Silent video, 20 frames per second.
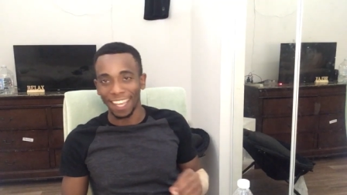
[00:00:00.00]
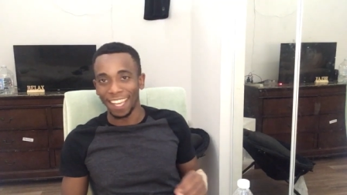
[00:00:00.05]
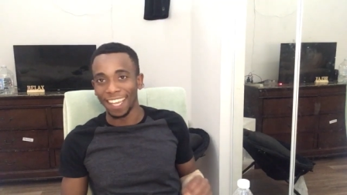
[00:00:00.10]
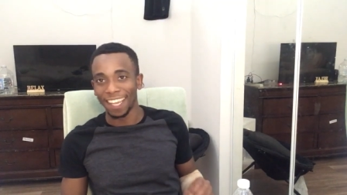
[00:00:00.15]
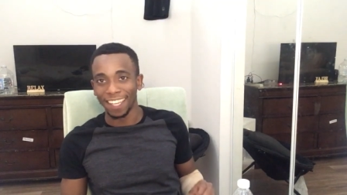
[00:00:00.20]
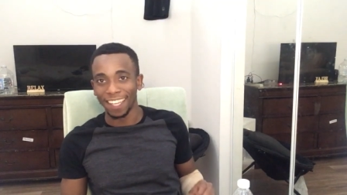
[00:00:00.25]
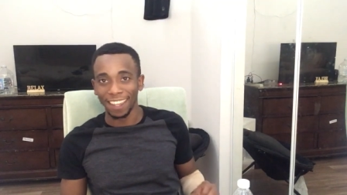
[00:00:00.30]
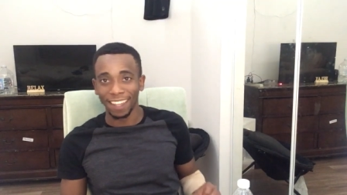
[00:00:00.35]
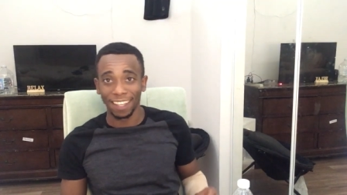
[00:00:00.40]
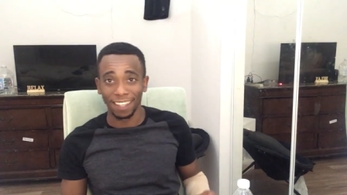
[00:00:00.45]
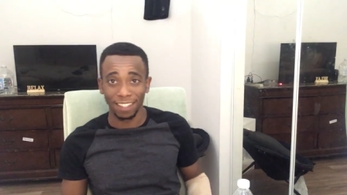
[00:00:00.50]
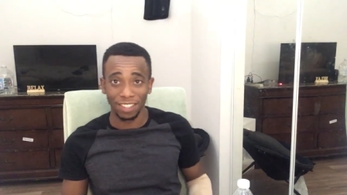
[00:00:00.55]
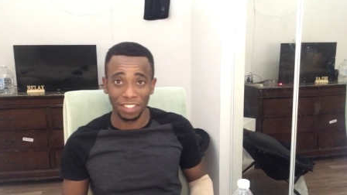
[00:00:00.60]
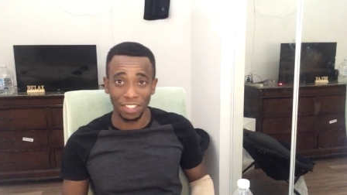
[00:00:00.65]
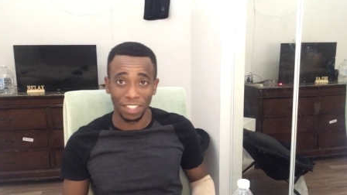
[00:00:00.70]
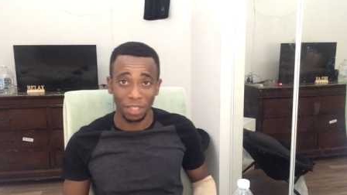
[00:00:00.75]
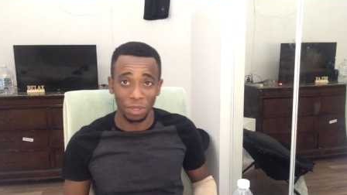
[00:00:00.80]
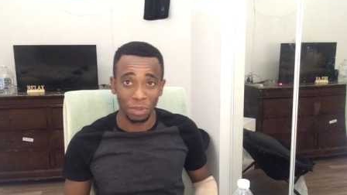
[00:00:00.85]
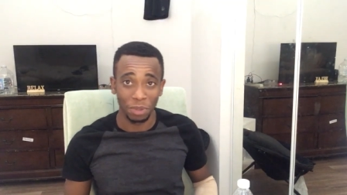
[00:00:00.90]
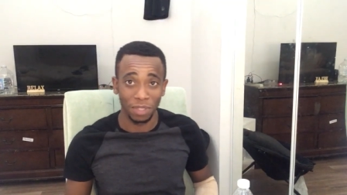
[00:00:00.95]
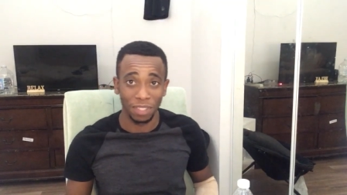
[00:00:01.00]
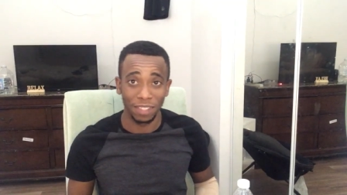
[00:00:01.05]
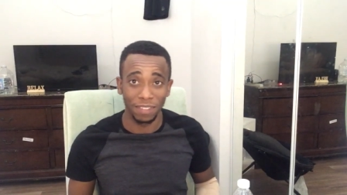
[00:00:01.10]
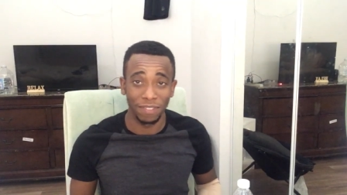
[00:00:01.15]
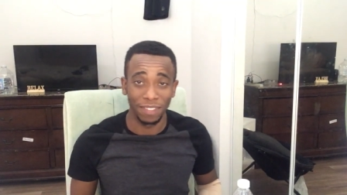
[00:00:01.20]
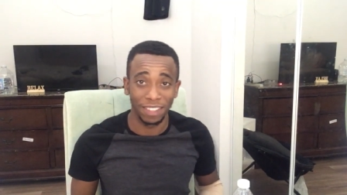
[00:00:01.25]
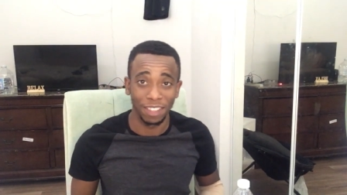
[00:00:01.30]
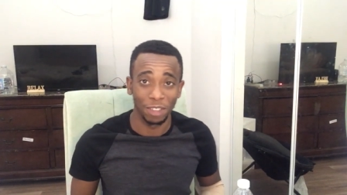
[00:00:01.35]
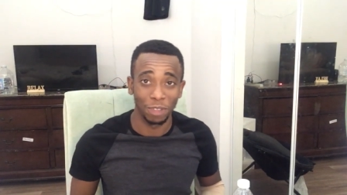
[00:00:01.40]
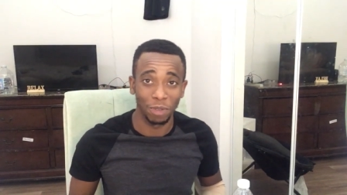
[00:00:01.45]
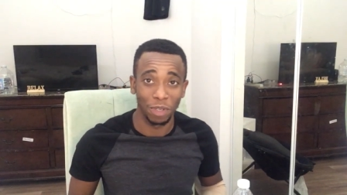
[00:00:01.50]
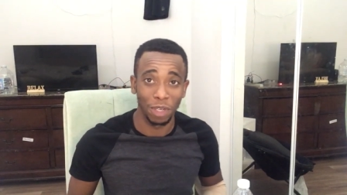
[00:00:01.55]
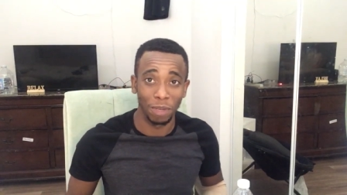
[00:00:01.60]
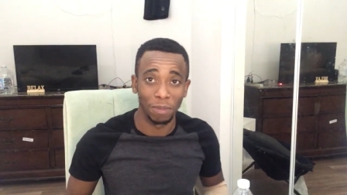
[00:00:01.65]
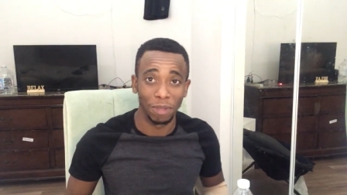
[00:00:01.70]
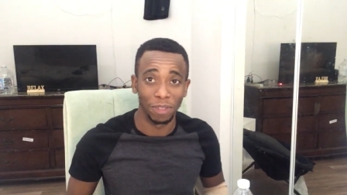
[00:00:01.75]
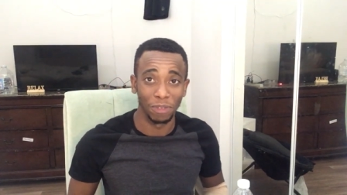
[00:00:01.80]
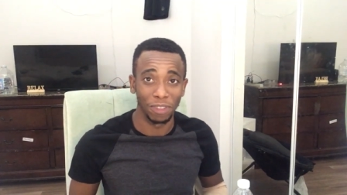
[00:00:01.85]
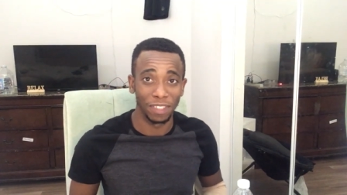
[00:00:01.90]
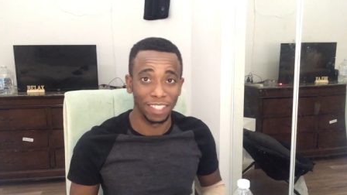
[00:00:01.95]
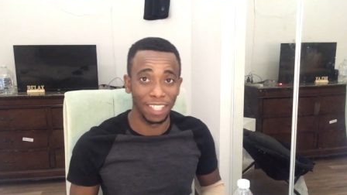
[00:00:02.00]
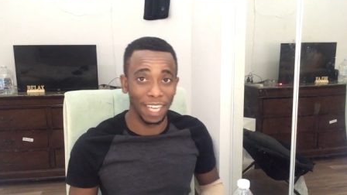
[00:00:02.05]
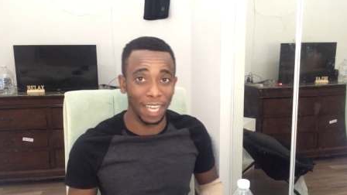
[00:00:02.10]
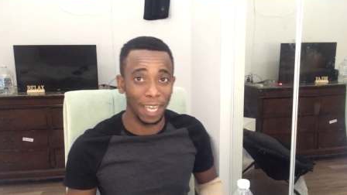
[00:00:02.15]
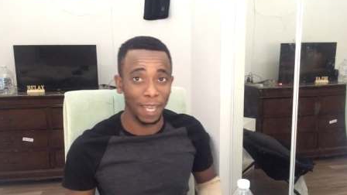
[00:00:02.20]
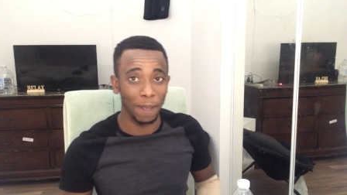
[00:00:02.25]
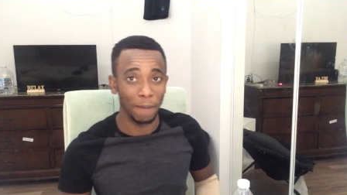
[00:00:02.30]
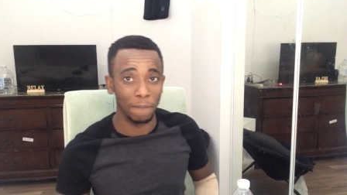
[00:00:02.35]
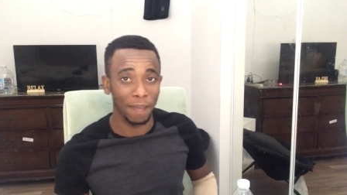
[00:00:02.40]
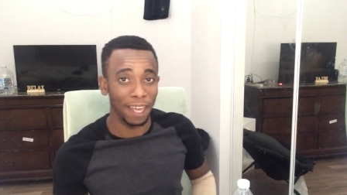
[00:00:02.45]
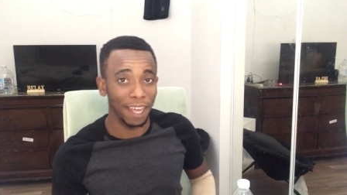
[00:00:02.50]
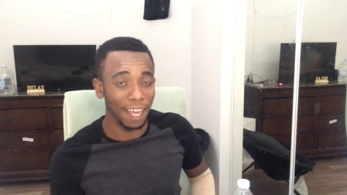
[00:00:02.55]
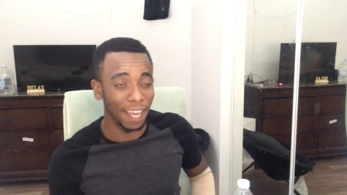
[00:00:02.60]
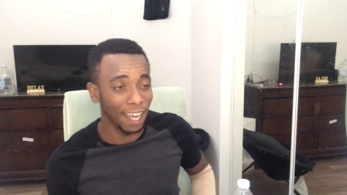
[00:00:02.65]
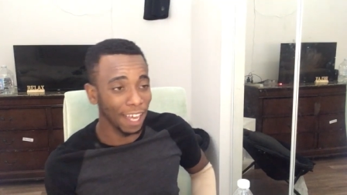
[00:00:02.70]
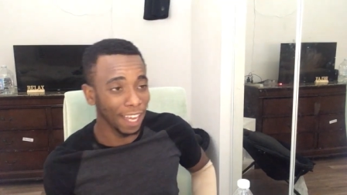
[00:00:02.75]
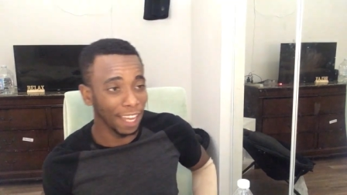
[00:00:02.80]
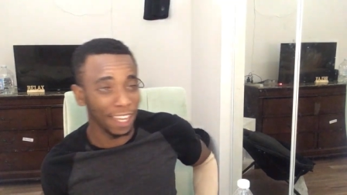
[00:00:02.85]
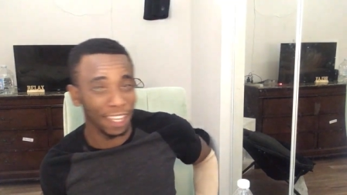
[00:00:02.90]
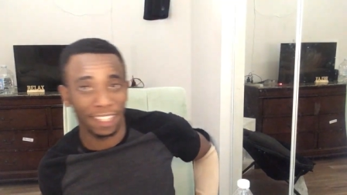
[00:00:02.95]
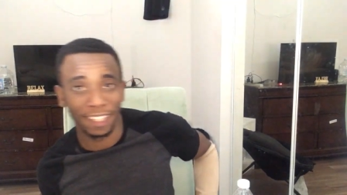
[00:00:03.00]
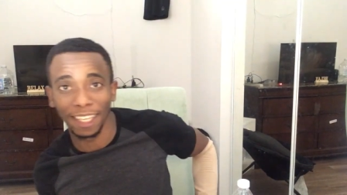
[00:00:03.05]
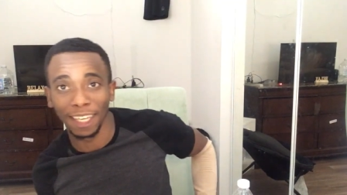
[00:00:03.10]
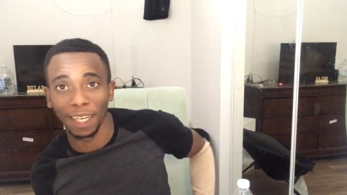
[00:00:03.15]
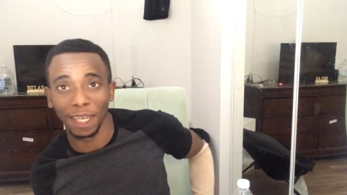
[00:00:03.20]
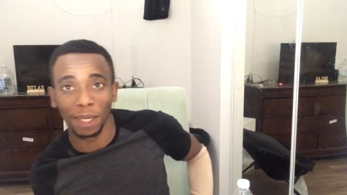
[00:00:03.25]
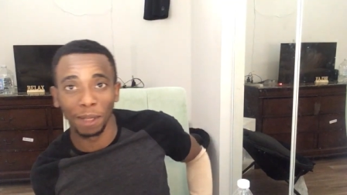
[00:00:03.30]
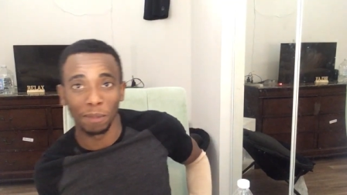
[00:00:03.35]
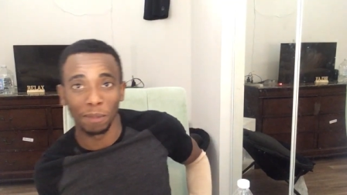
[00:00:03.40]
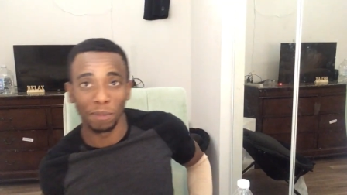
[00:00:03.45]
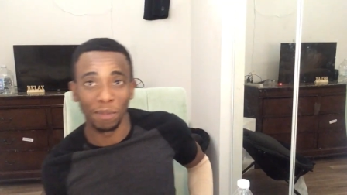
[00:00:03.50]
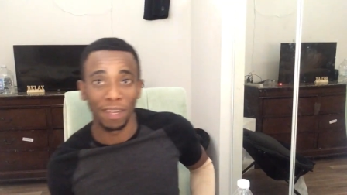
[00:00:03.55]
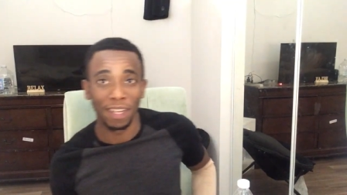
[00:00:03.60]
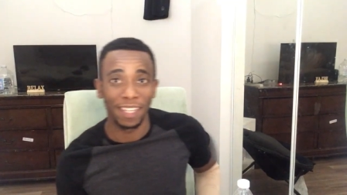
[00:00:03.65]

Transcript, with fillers: in that Chelsea versus Real Madrid game and um,